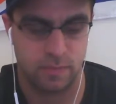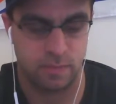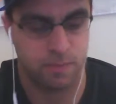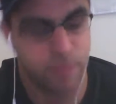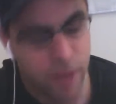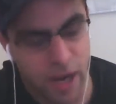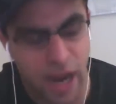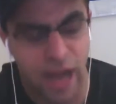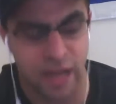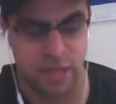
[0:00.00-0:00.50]

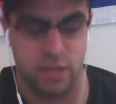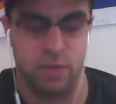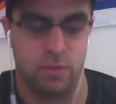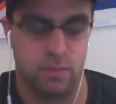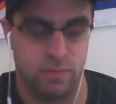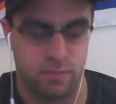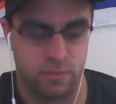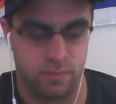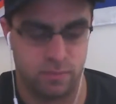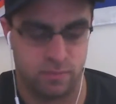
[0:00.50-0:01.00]
But I do.
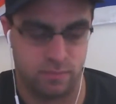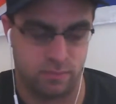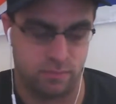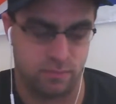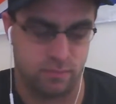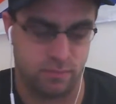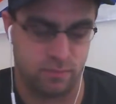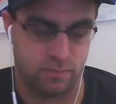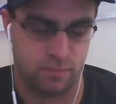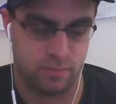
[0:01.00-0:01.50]

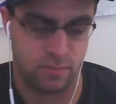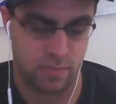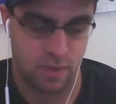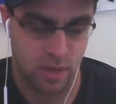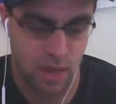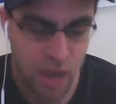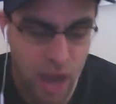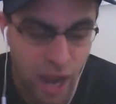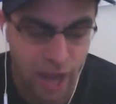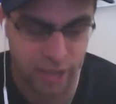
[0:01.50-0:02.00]

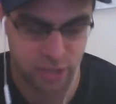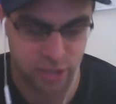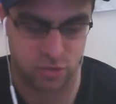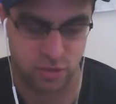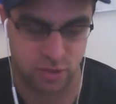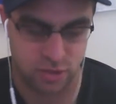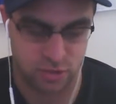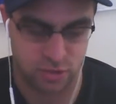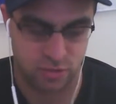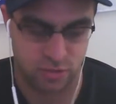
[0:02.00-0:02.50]
I
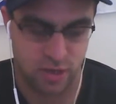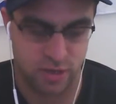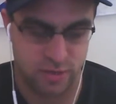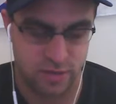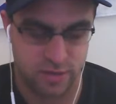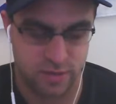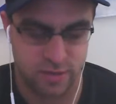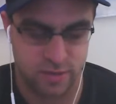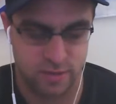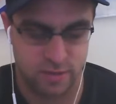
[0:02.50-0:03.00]
trust
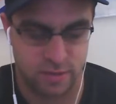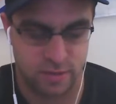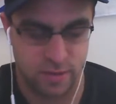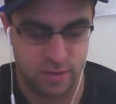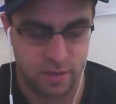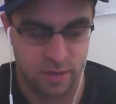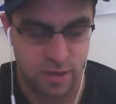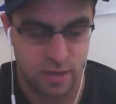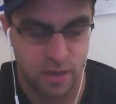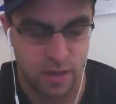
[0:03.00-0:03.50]
Trotz.
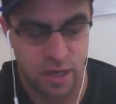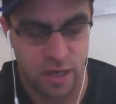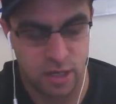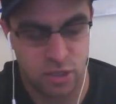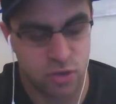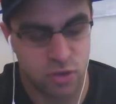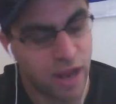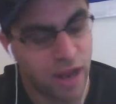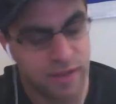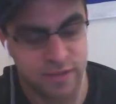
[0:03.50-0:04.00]
In
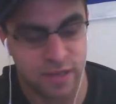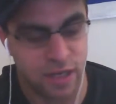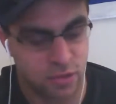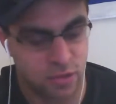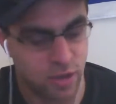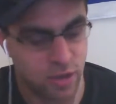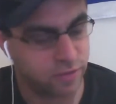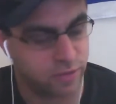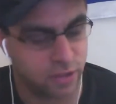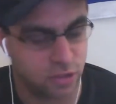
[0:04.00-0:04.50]
Trotz I
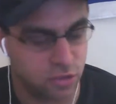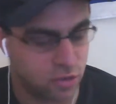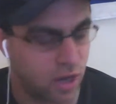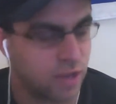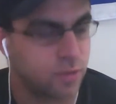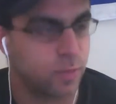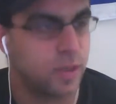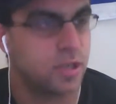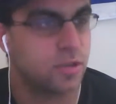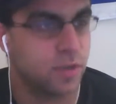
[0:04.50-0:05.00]
trust. In
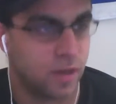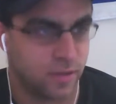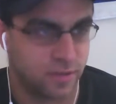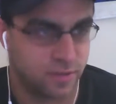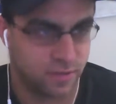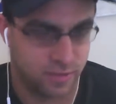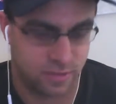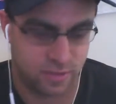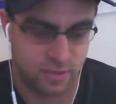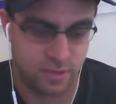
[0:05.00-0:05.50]
Trotz we
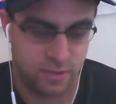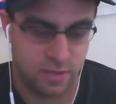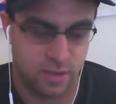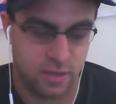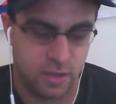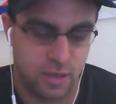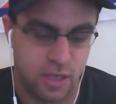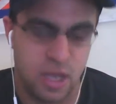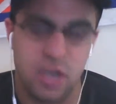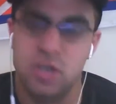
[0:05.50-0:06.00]
trust.
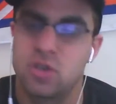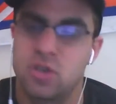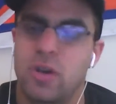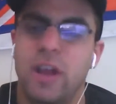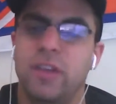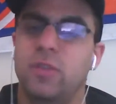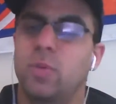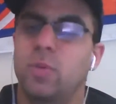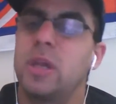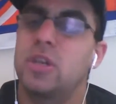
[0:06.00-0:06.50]
In
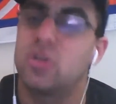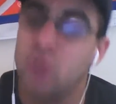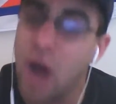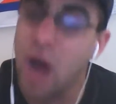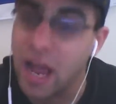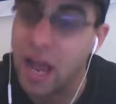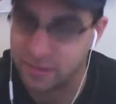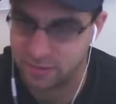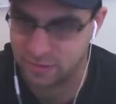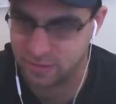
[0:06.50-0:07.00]
Trust we
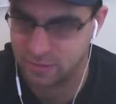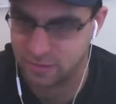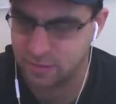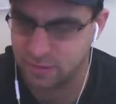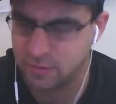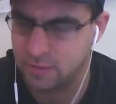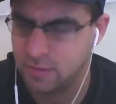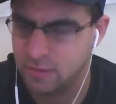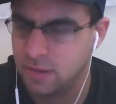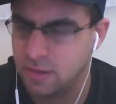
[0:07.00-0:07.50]

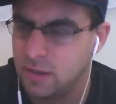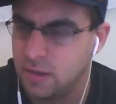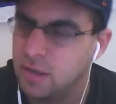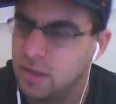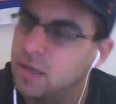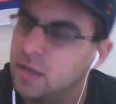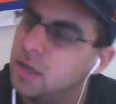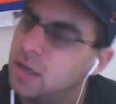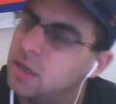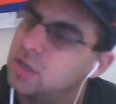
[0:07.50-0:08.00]
Trotz.
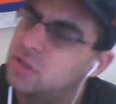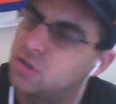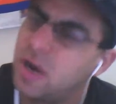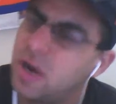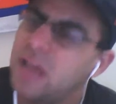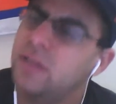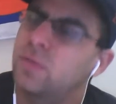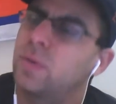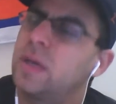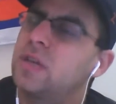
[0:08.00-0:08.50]
In
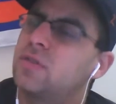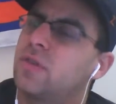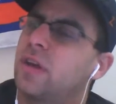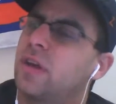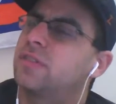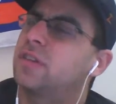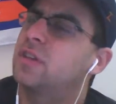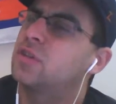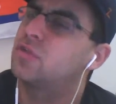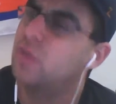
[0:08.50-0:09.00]
Trotz we
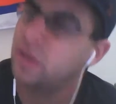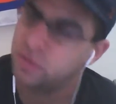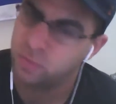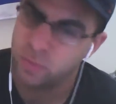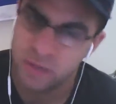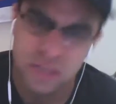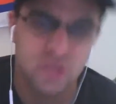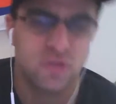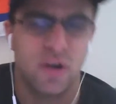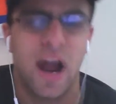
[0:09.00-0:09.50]
trust. In Trust
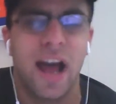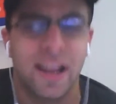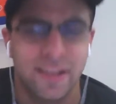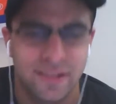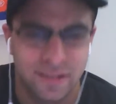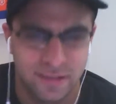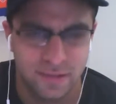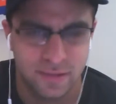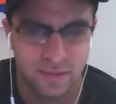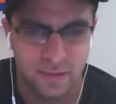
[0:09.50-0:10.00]
we
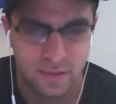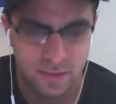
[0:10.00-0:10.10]
Trotz.